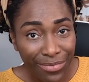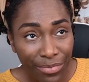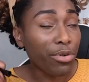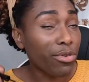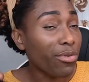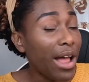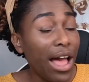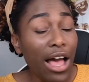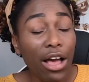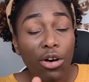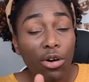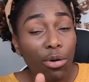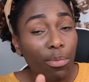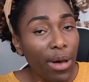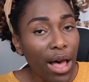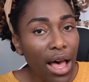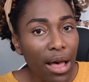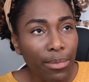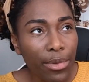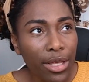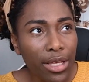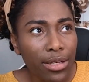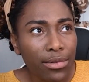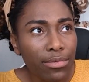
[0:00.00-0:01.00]
Barack
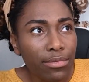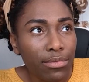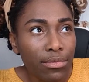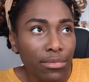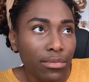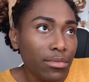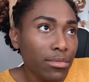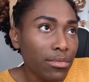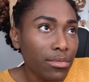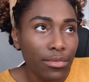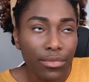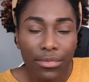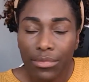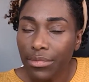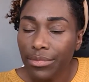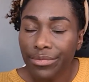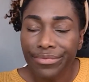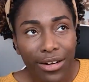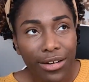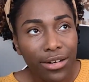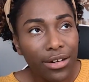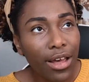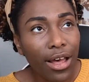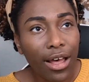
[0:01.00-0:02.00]
Obama,
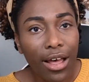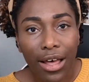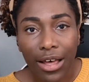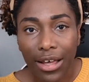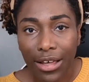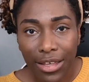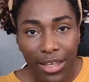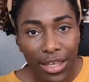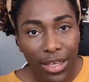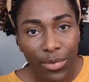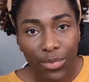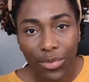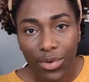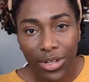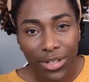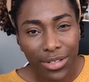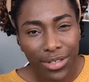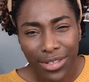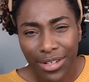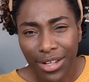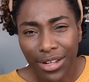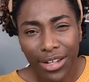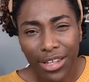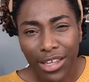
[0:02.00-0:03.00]
duh, he
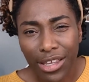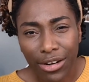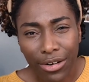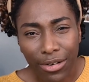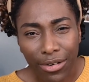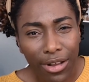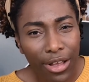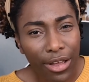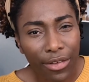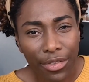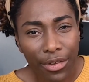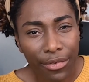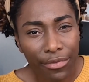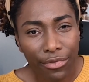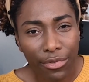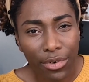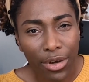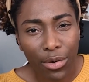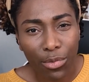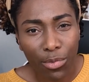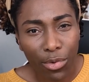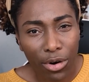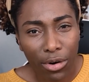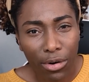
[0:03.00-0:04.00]
was the leader of the
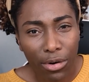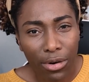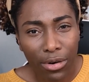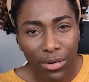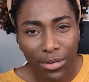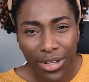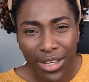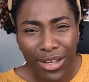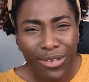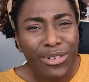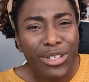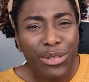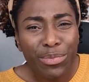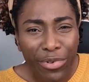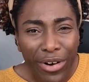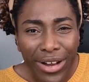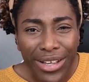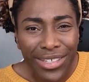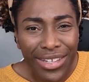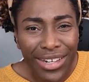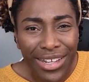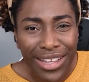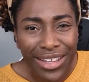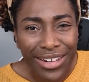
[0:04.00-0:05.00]
free world. He was
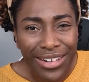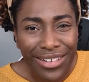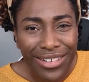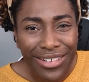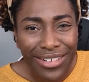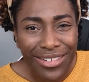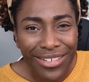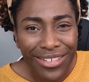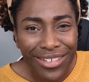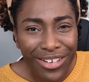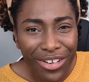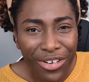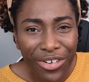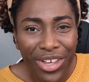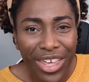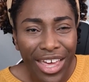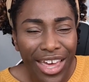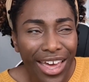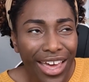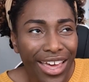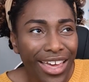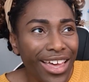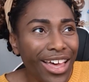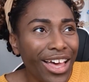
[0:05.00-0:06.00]
president.
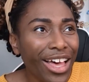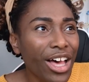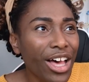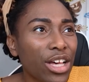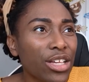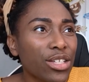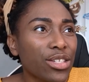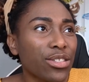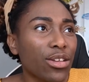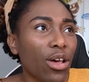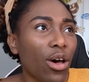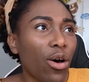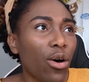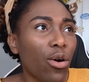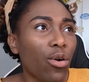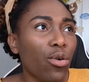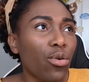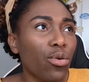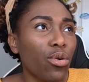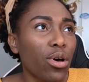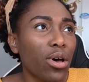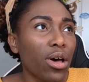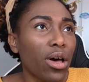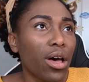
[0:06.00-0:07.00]
Okay,
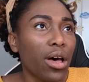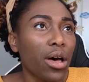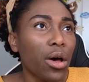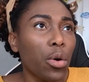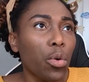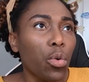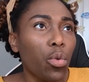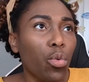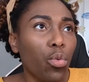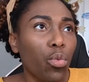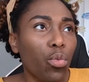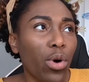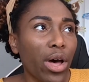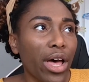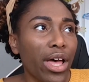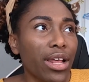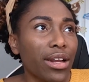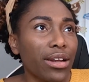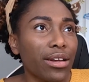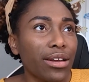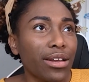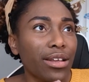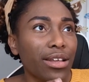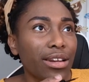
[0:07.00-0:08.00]
so
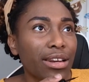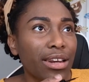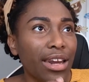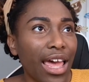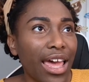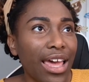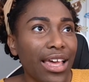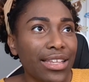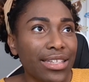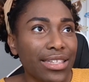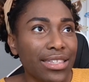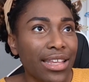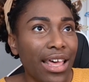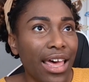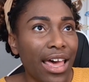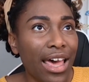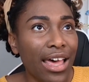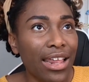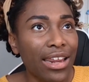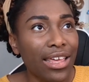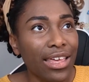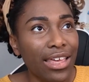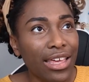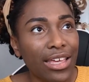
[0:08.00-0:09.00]
what Nate
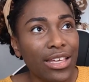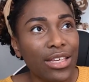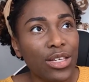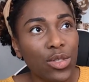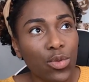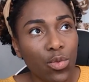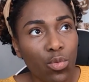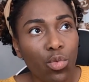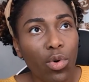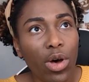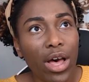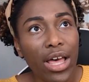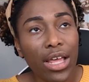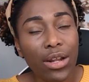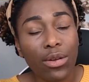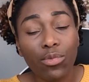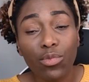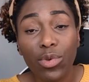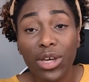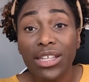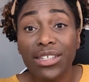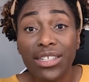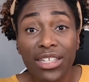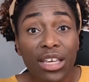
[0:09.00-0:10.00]
said is what
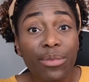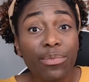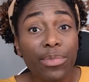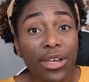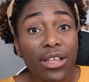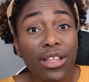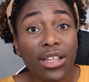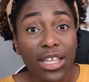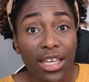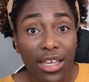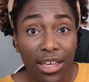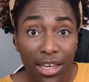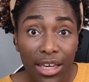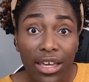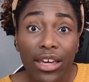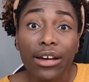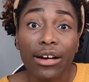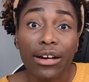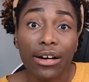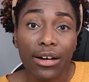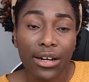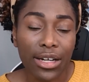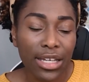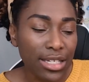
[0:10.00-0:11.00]
we typically
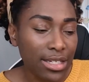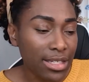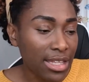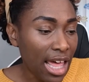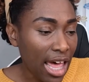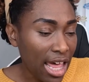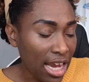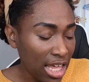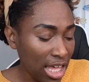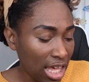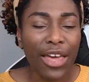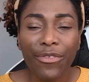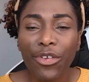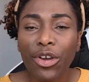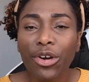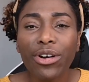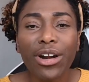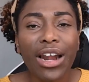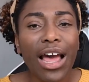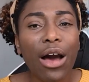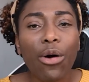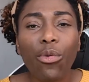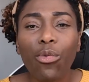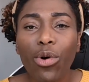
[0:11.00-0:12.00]
hear, is that if you're
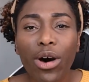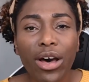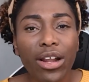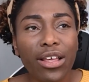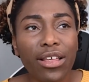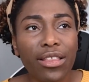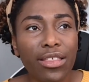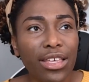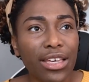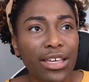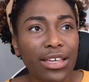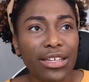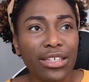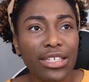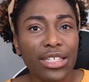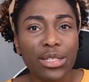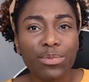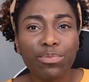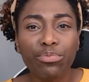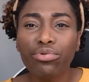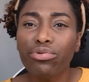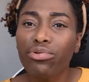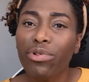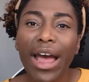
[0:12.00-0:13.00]
not one of
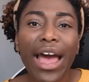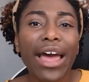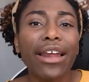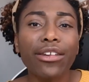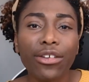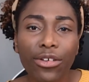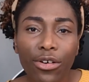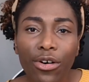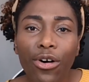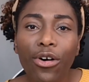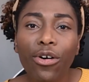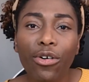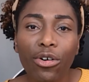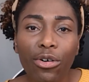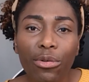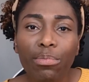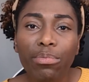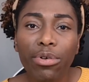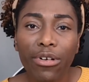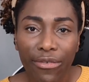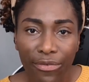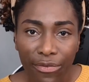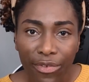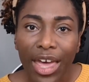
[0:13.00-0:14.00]
these practical
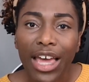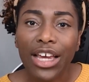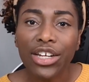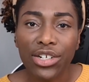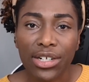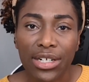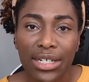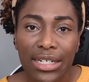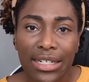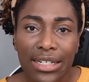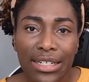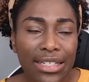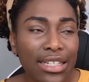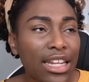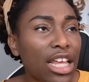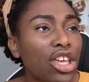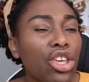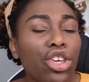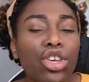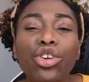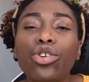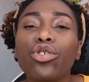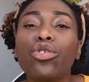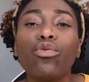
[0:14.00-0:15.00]
professions,
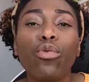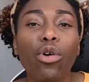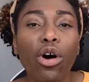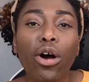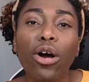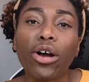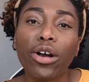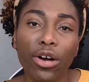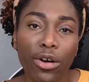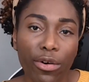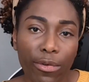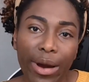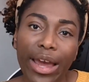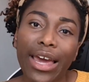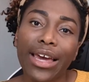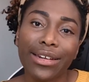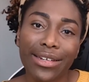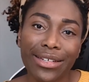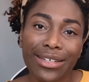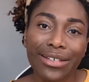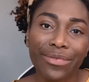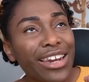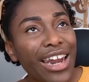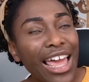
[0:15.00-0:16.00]
then you aren't
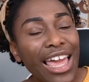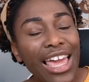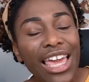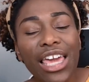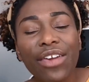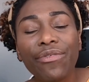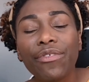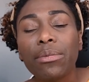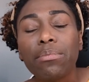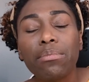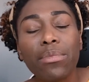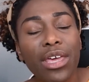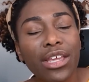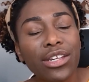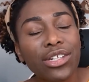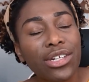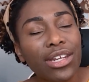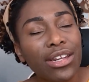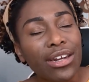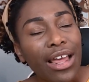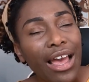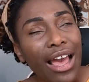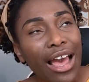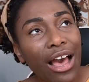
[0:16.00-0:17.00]
great. Nate even
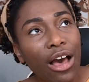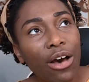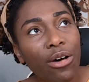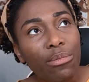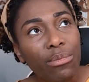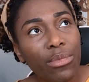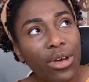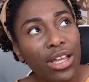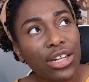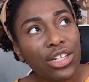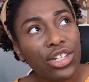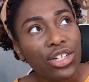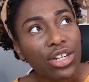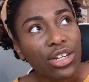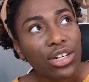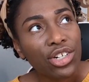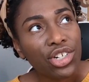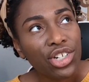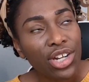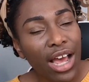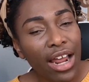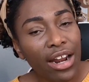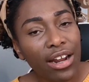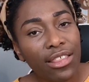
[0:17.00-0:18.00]
mentioned how much
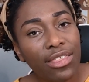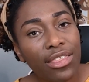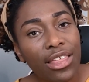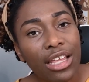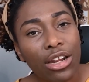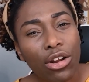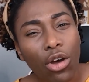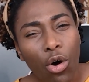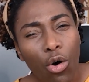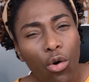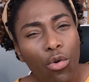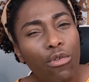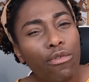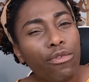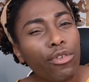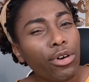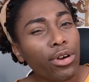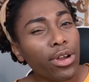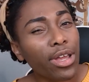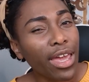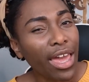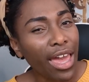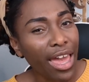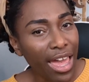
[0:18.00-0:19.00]
Jonathan
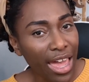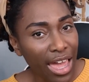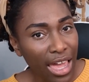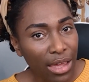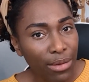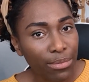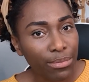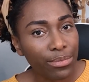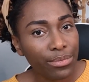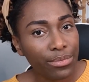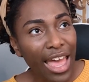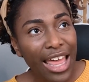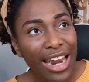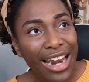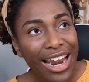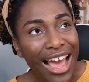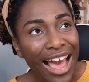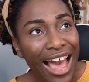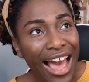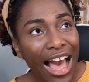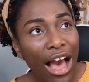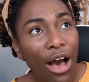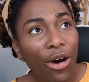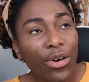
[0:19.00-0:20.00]
overcame and
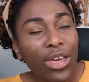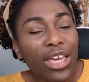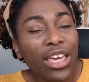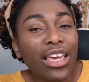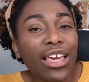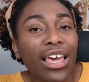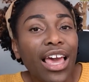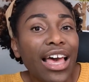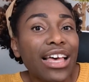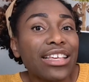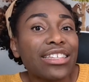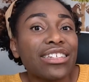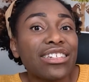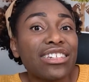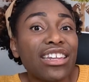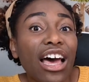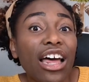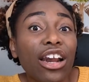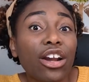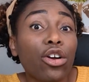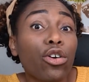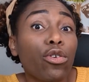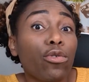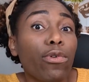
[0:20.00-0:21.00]
how he has
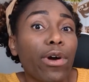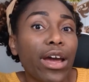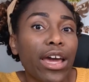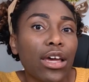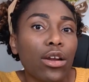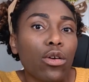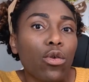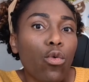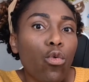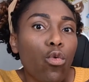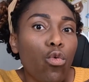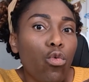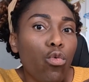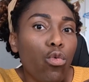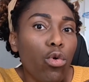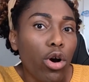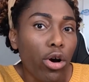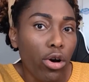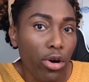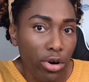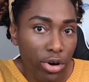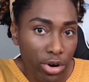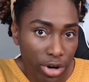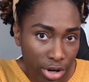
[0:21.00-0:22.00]
done great
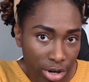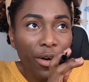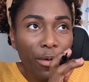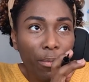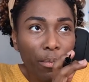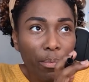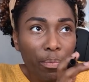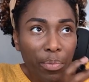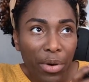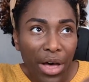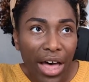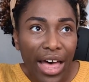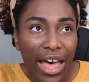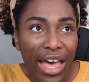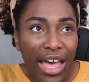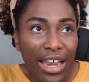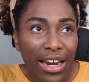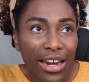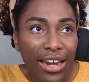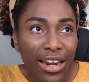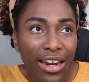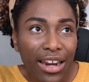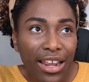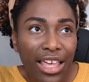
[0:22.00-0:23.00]
work.
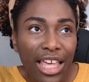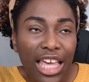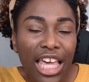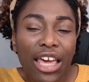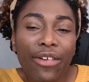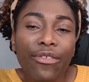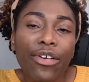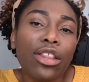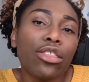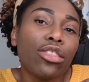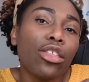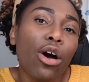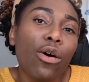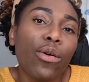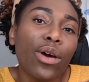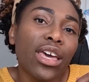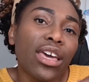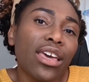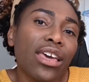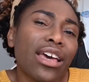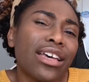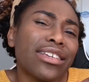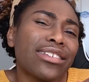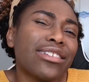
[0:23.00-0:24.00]
But even though
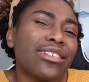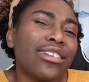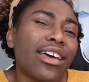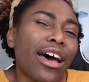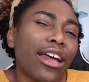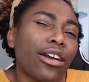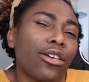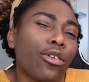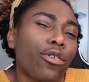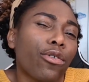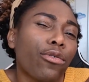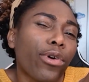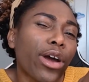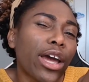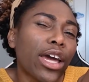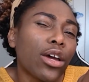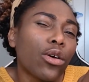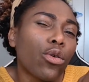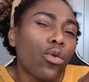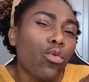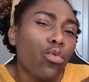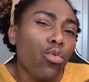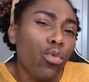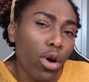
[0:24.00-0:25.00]
he has done
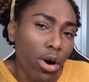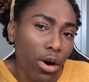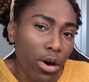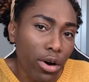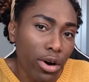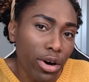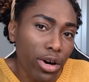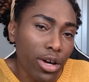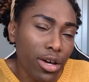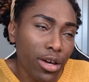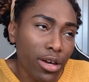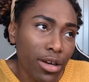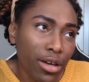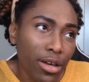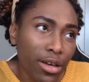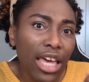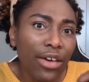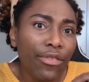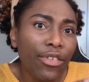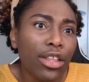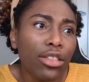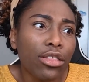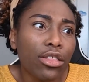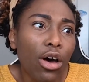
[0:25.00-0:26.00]
great work,
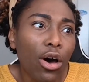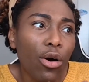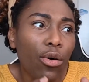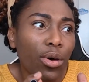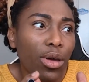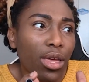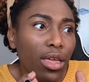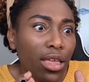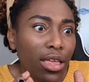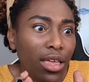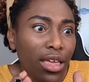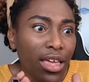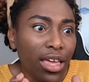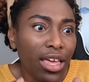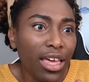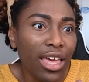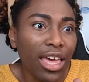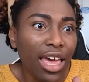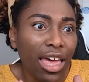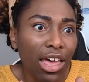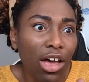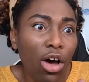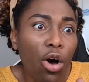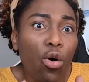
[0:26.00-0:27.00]
even though
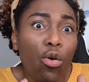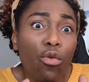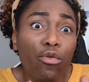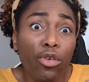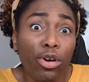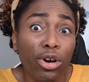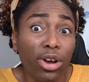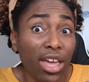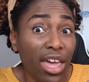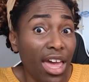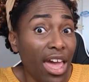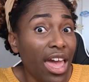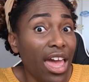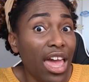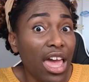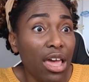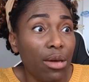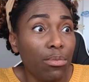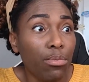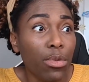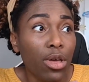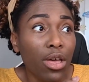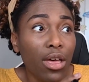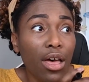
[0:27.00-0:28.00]
he
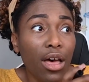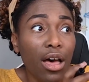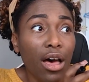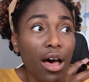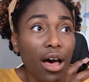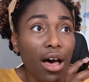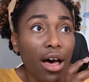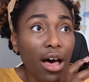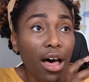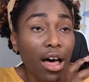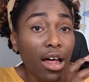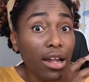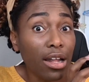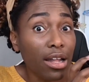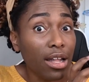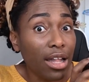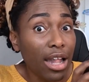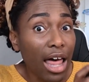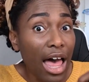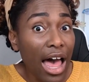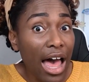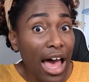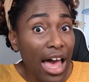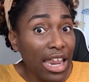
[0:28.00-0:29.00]
overcame a
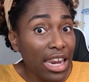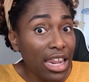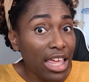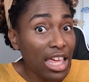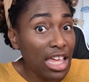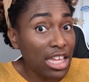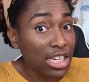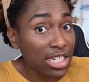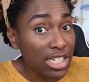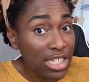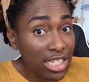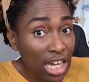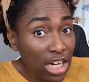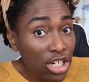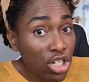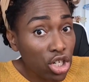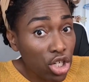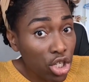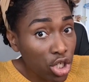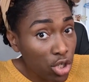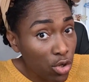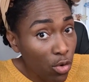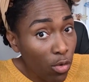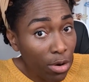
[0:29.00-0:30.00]
lot in such
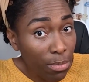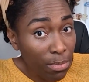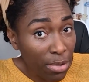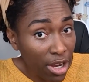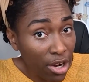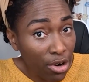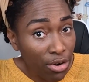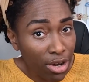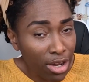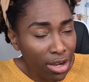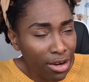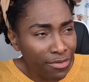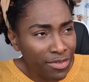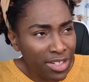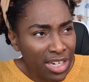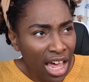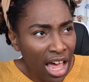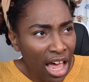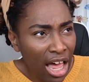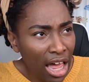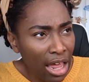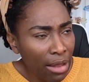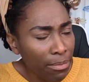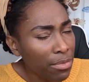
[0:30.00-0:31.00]
a short period of
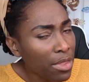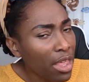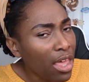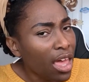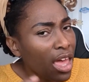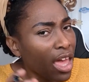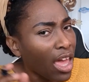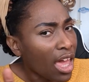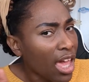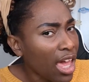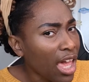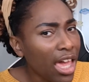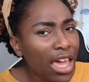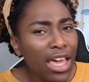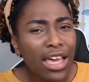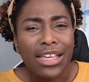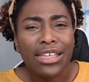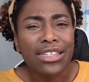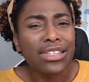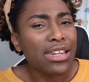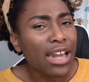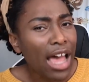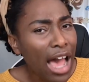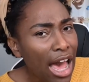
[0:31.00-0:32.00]
time, he
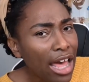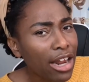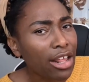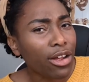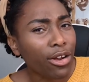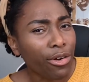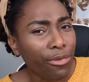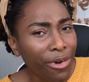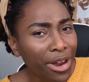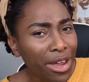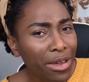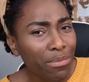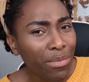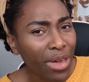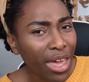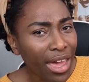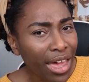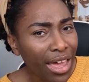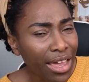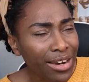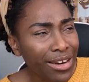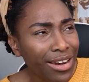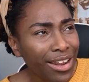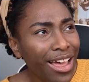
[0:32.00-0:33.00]
is not a great
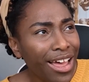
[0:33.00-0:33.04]
man.